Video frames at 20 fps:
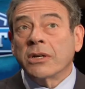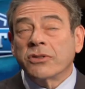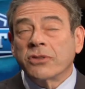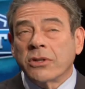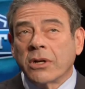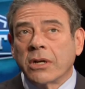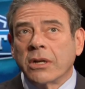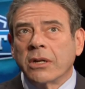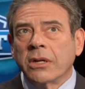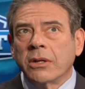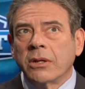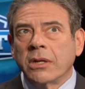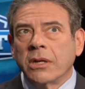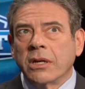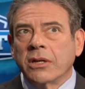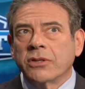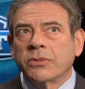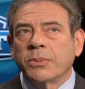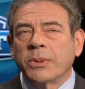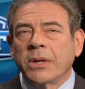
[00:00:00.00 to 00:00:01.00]
started at
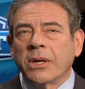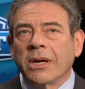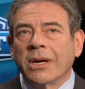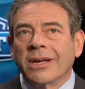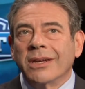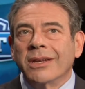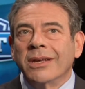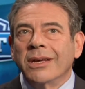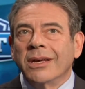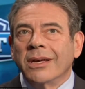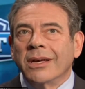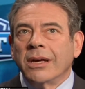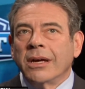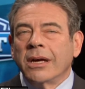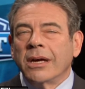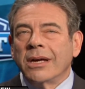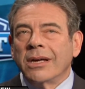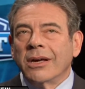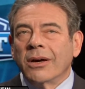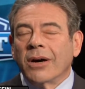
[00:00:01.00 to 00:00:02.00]
ESPN,
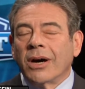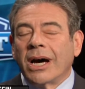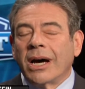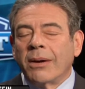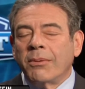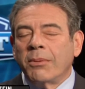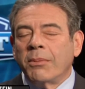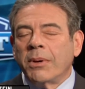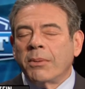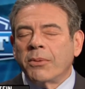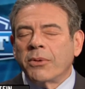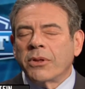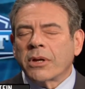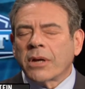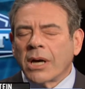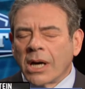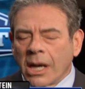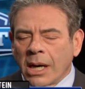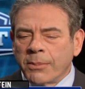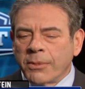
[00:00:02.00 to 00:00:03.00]
you know, I remember the
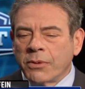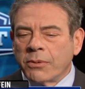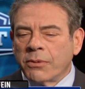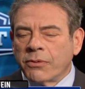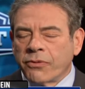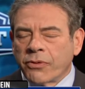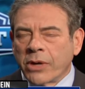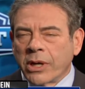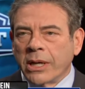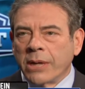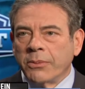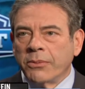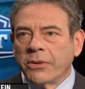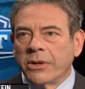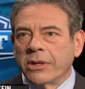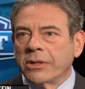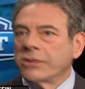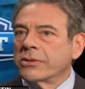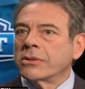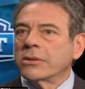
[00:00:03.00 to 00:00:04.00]
common refrain
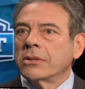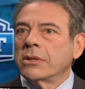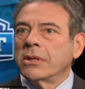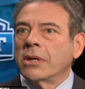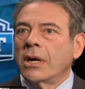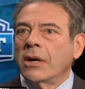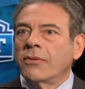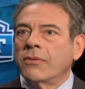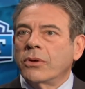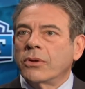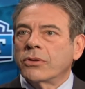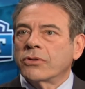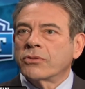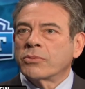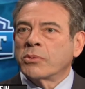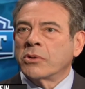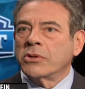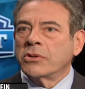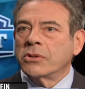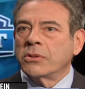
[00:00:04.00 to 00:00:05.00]
was, you have all the
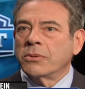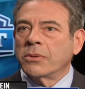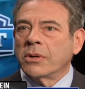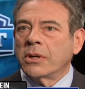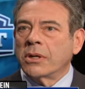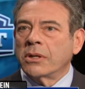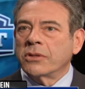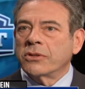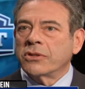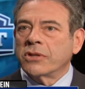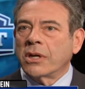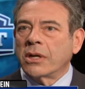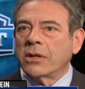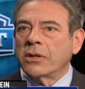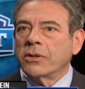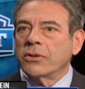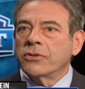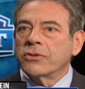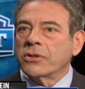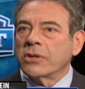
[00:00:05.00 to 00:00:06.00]
sports you want on
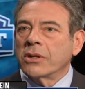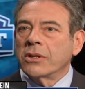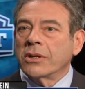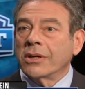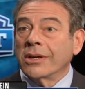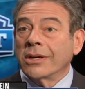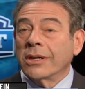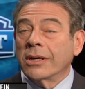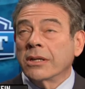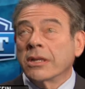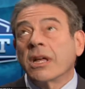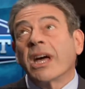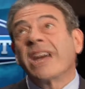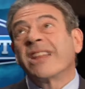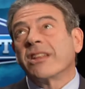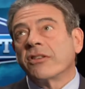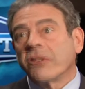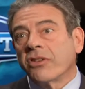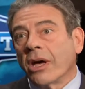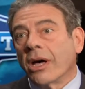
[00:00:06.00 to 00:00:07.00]
Saturday and Sunday at
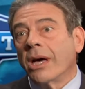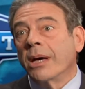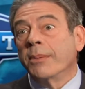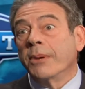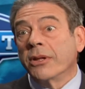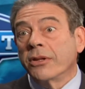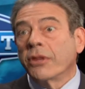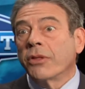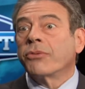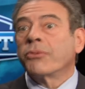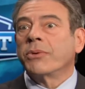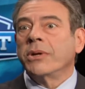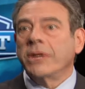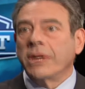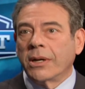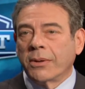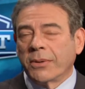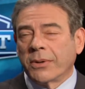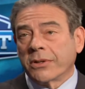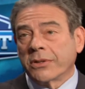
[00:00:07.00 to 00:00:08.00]
the time on the three
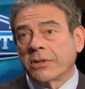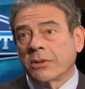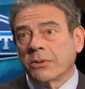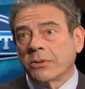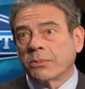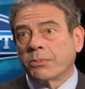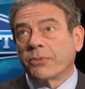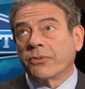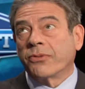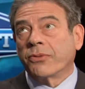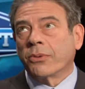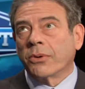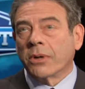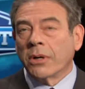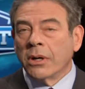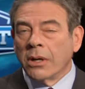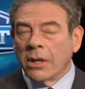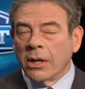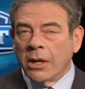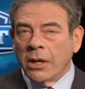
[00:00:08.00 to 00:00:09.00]
networks. That was before
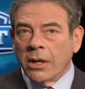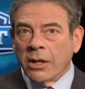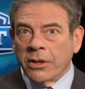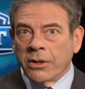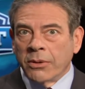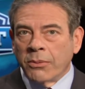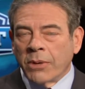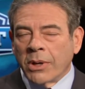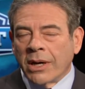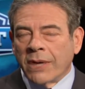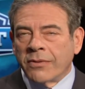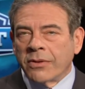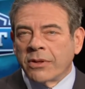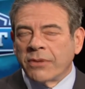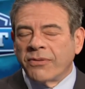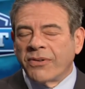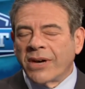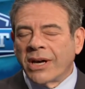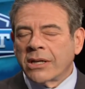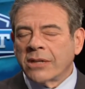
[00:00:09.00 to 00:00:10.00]
the arrival of the
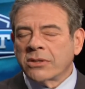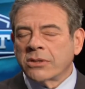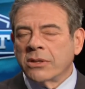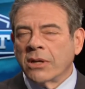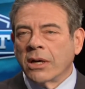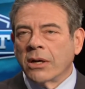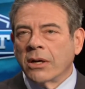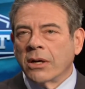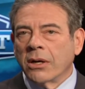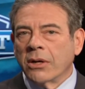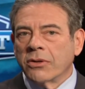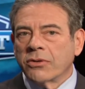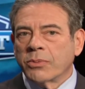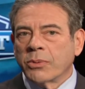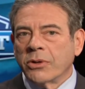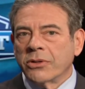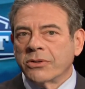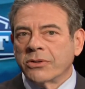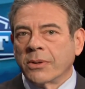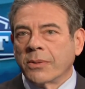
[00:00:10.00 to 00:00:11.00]
Fox net, uh,
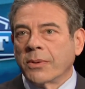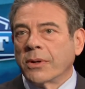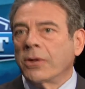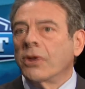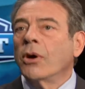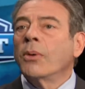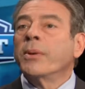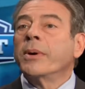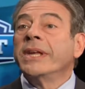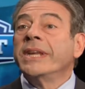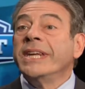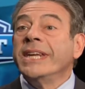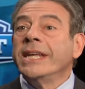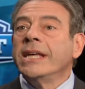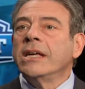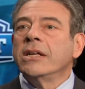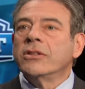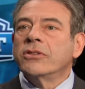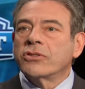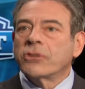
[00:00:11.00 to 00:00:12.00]
Sports Network. Nobody
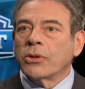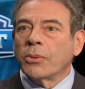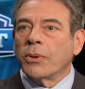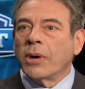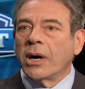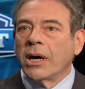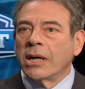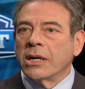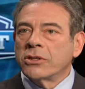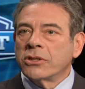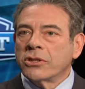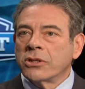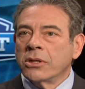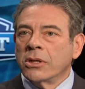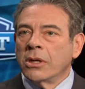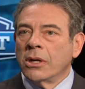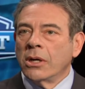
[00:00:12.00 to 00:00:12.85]
needs to watch